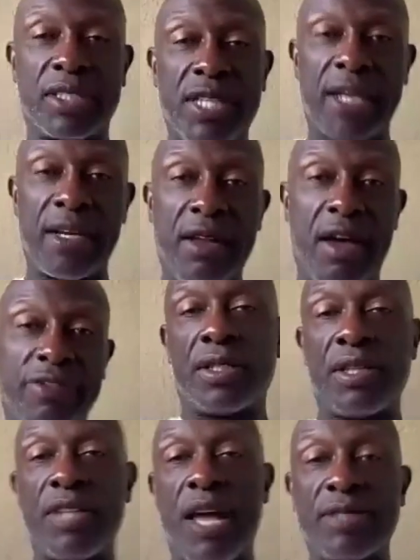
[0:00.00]
it's not enough.
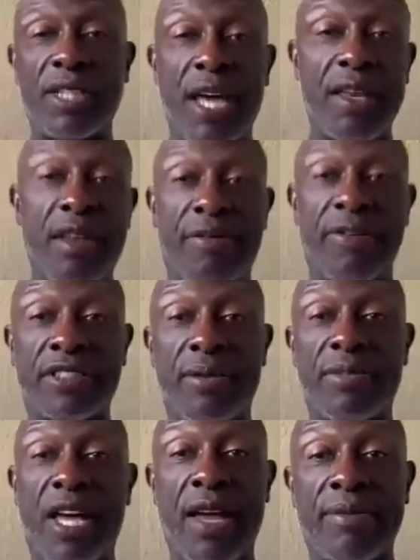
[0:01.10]
Sometimes it's not enough, and
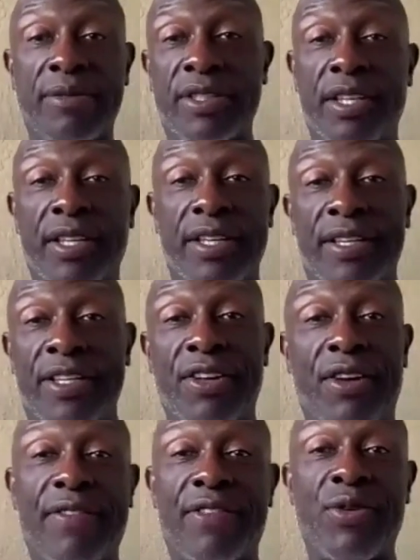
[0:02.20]
sometimes you don't
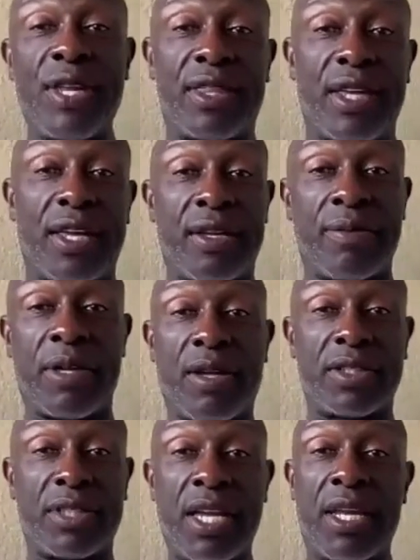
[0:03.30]
have to do anything because
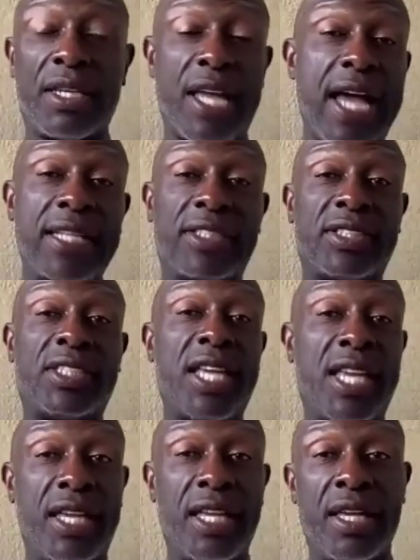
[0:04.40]
again, guys see,